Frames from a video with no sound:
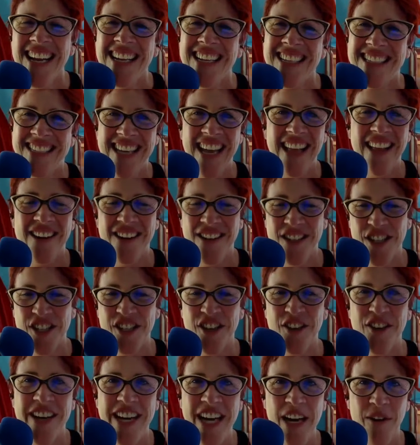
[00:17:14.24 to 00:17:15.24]
Tell her
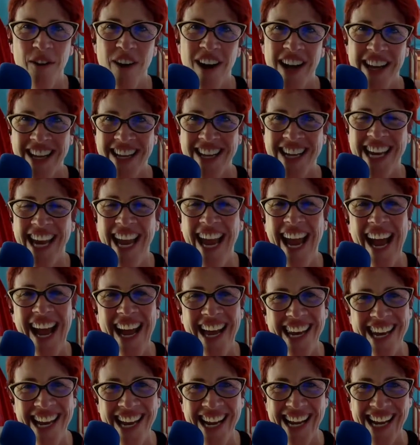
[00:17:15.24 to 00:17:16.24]
enjoy it while you
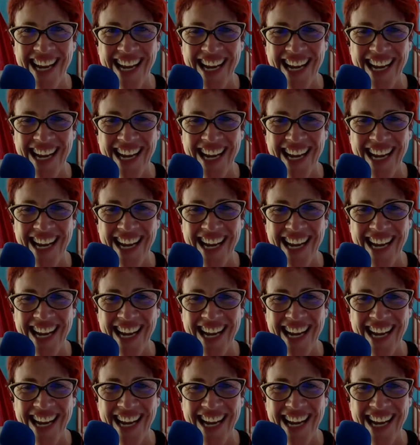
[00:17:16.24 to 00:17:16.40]
can.